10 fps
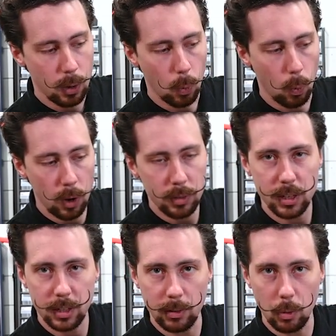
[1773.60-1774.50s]
One
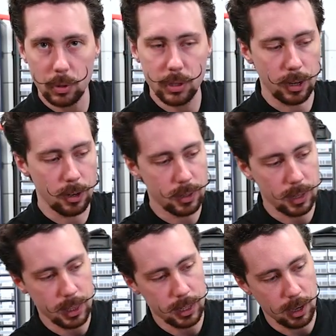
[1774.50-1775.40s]
thing also that
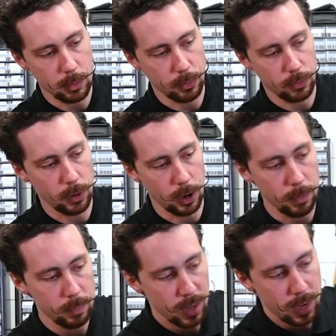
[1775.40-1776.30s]
I think I'd prefer
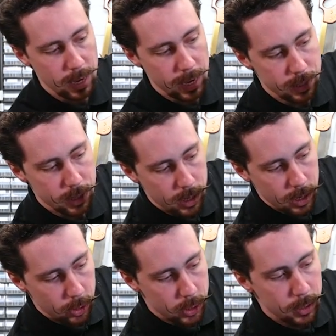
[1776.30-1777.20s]
is,
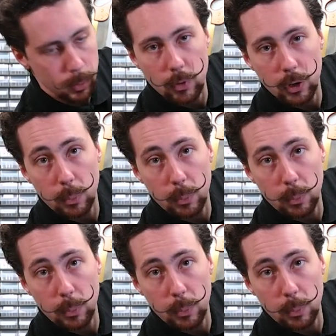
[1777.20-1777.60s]
you'll see we've got a